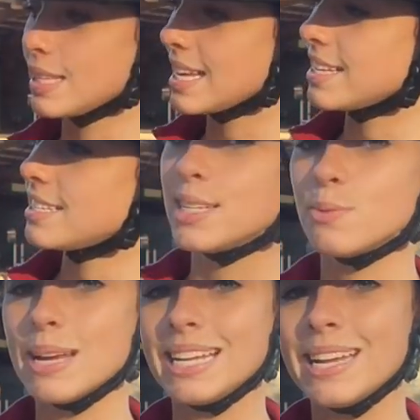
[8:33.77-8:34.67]
This
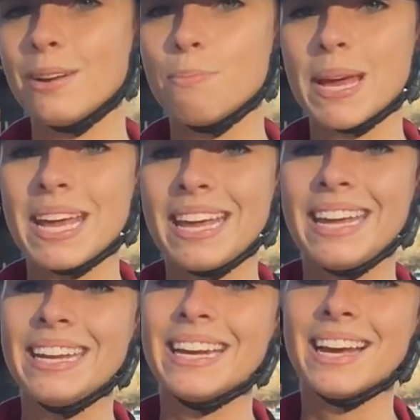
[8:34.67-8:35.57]
sweet little
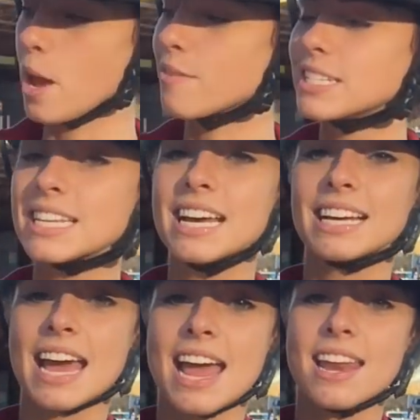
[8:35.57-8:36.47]
bean. Obviously,
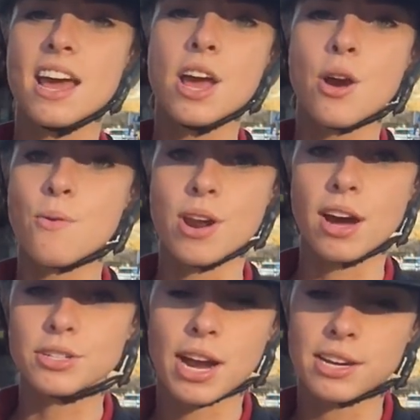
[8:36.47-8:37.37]
again, we're
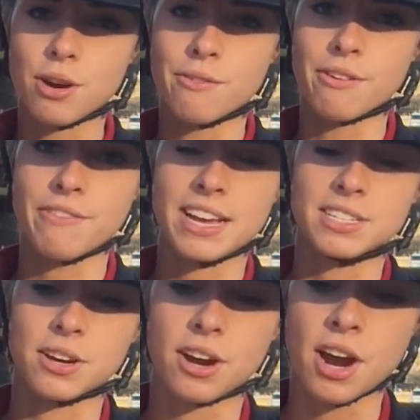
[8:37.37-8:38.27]
not trying to overface
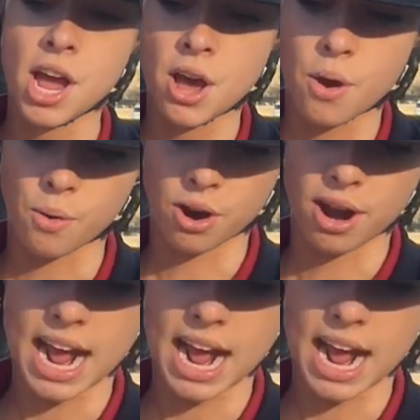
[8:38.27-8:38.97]
her or